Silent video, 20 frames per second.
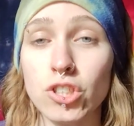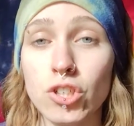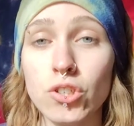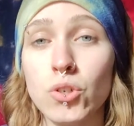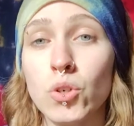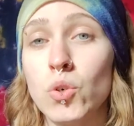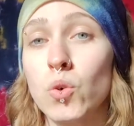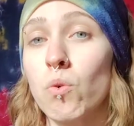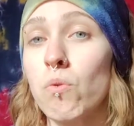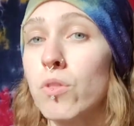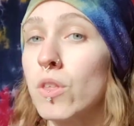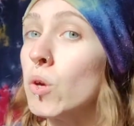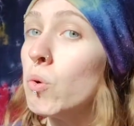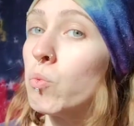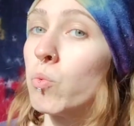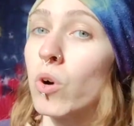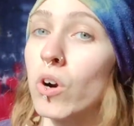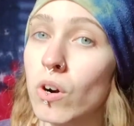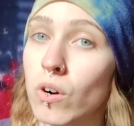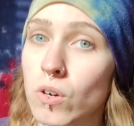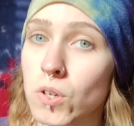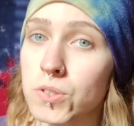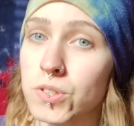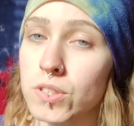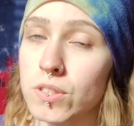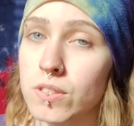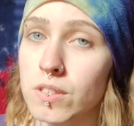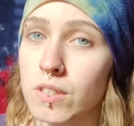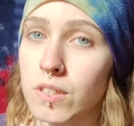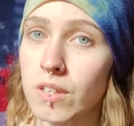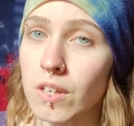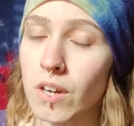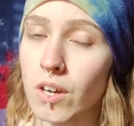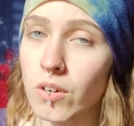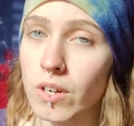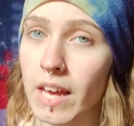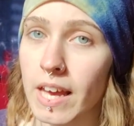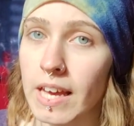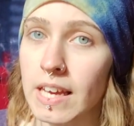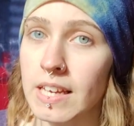to the world,
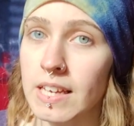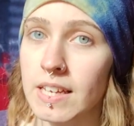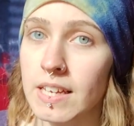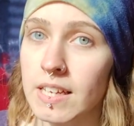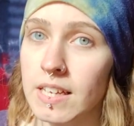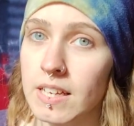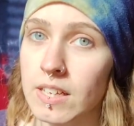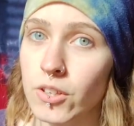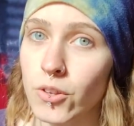okay?